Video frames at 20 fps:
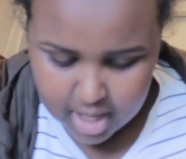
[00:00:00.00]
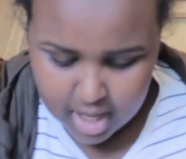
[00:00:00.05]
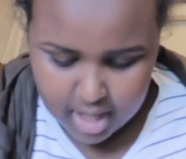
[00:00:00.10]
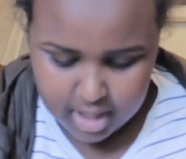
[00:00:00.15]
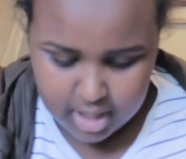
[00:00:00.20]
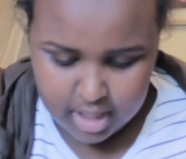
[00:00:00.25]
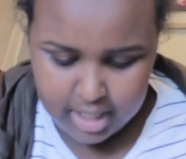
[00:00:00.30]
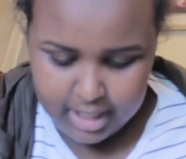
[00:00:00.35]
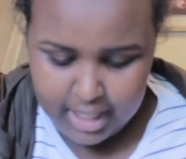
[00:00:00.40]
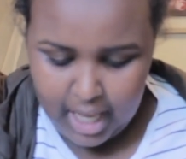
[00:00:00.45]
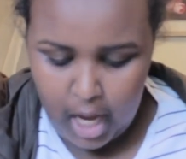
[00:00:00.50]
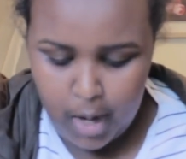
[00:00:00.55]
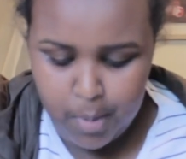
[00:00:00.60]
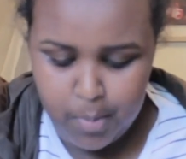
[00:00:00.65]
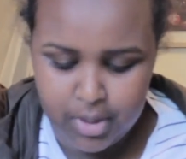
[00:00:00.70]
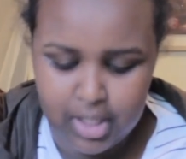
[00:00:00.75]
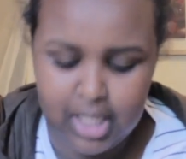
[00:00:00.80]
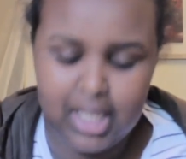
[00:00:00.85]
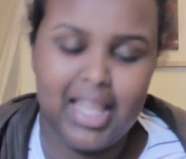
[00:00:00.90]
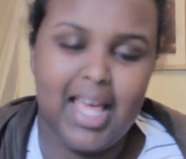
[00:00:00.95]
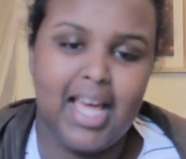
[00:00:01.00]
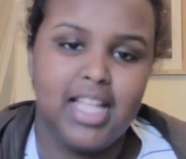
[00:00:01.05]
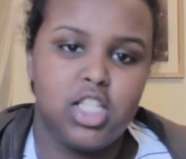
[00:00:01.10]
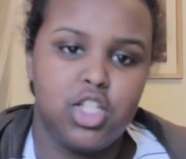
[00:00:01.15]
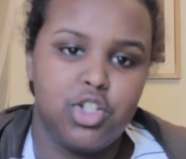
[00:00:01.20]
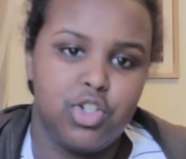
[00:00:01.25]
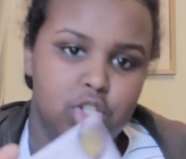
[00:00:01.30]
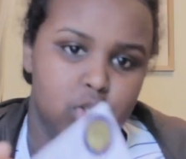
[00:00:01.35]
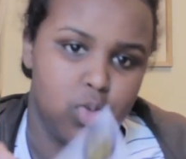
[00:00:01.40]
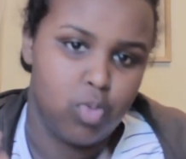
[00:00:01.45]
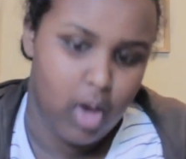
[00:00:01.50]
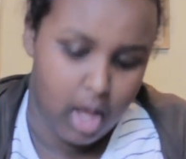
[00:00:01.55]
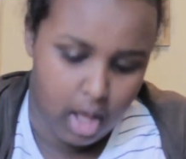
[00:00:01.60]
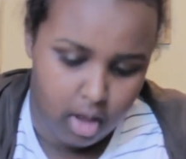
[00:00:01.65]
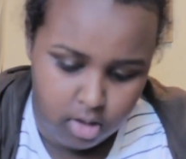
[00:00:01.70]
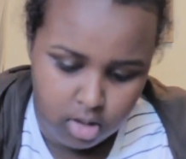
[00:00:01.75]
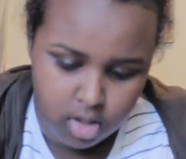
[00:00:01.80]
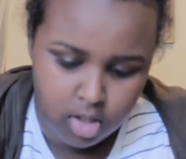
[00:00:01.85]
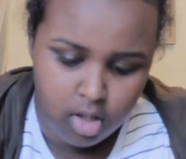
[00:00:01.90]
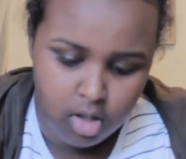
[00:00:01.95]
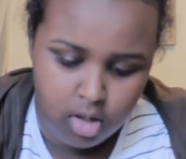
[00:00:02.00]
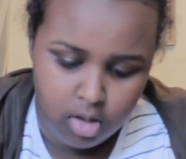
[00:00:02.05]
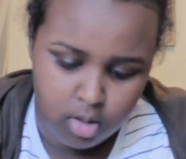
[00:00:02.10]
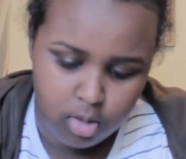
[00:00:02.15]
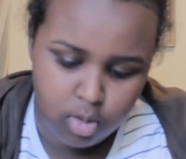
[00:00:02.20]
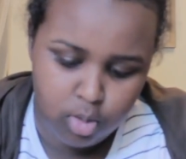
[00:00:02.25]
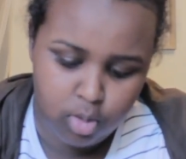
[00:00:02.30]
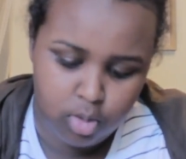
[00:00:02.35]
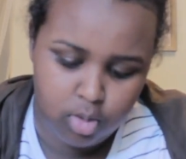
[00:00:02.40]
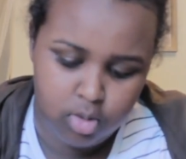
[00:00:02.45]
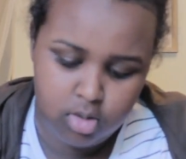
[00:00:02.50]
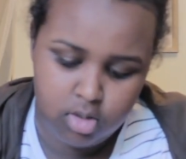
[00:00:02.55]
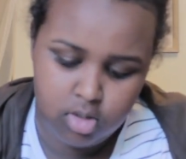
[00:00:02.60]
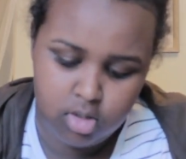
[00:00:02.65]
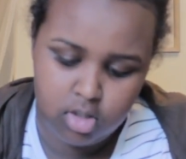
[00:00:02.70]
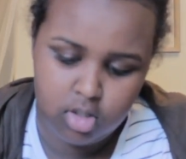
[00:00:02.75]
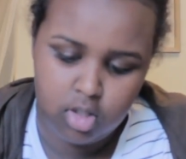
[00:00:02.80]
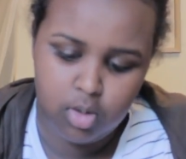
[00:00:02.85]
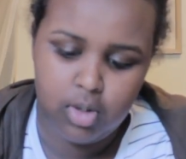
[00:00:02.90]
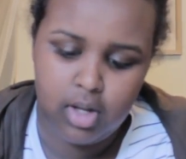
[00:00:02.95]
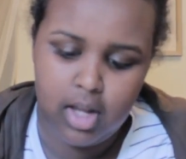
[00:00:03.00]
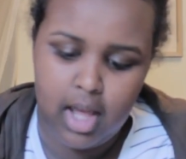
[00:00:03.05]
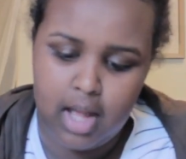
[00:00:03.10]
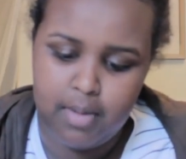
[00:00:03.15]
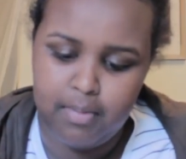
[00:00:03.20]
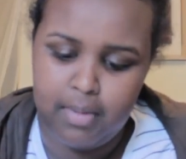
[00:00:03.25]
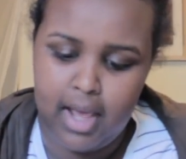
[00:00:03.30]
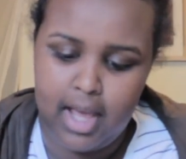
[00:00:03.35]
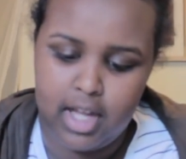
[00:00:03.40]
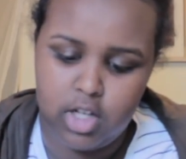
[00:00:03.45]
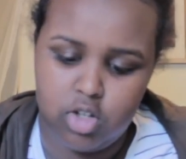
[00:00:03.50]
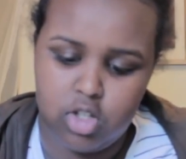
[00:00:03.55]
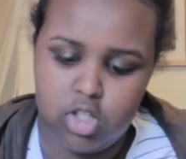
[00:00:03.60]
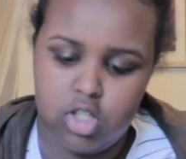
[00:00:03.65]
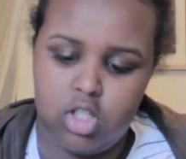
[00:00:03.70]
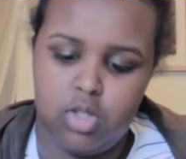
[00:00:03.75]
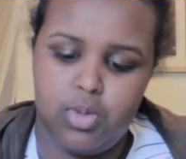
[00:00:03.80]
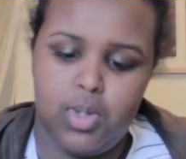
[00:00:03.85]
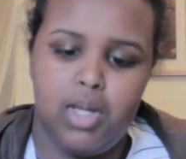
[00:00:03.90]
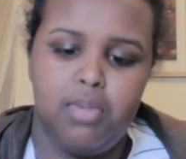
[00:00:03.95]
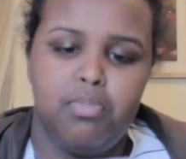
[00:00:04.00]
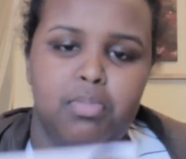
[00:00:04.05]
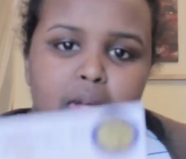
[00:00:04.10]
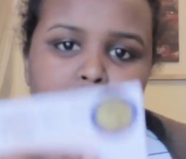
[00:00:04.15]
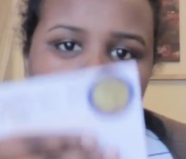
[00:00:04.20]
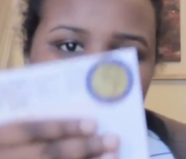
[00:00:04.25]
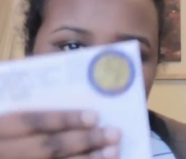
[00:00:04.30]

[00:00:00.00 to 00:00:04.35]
And then it came with a letter as well. Ooh, don't want to add my address to it, but